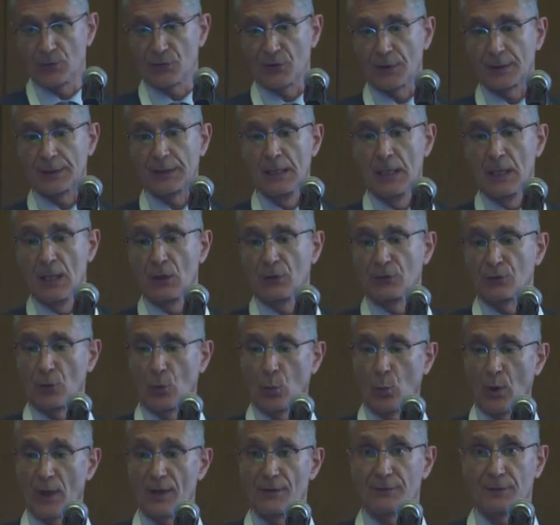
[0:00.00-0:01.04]
And so
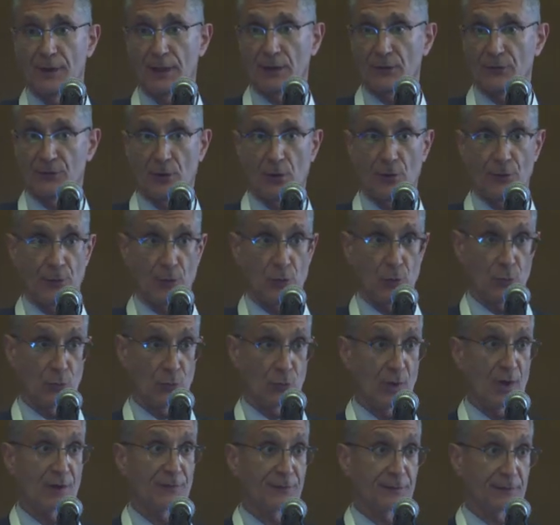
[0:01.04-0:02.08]
wavelengths, although
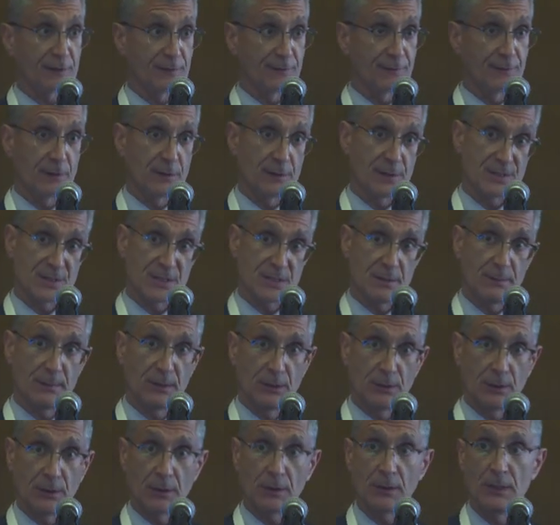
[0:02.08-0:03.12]
roughly very
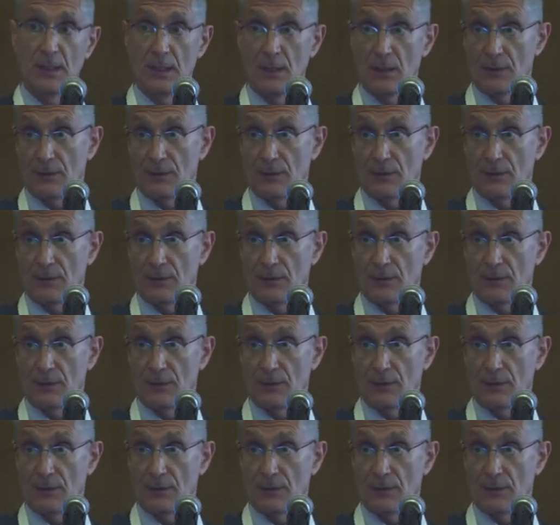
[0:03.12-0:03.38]
similar,